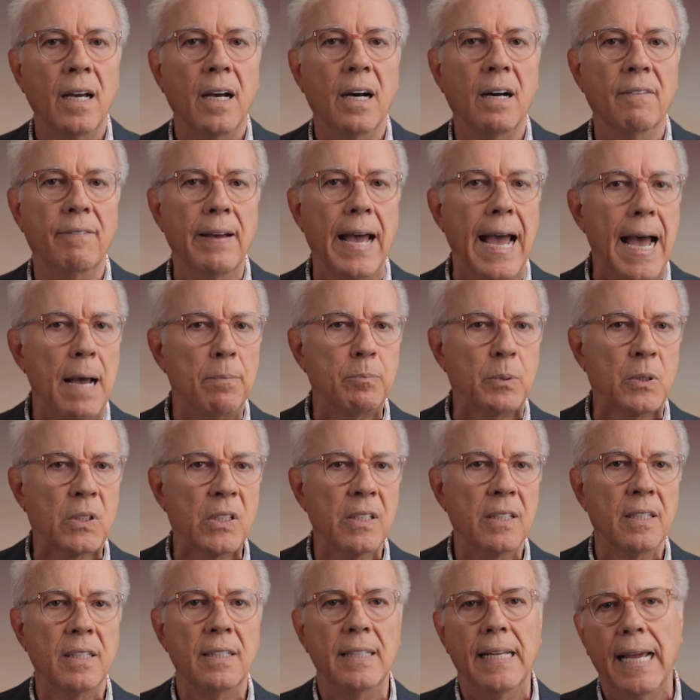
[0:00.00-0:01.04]
of apps,
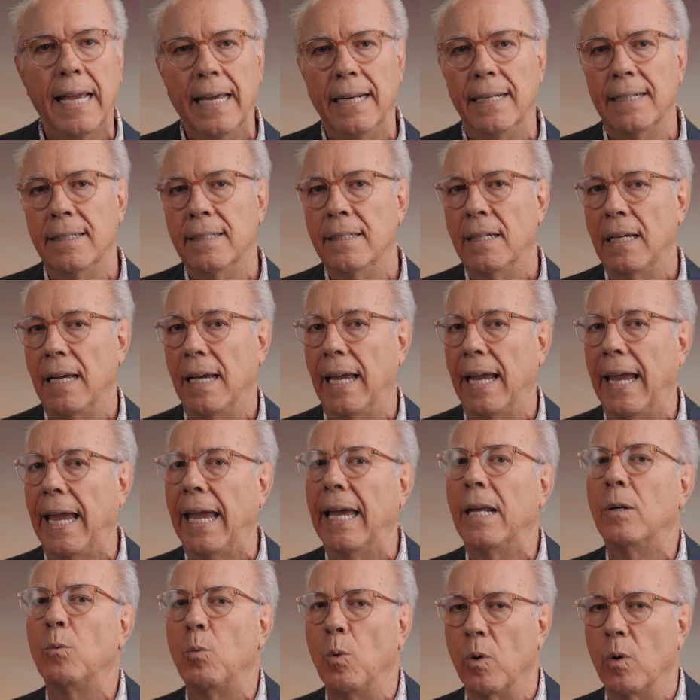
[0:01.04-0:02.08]
data, and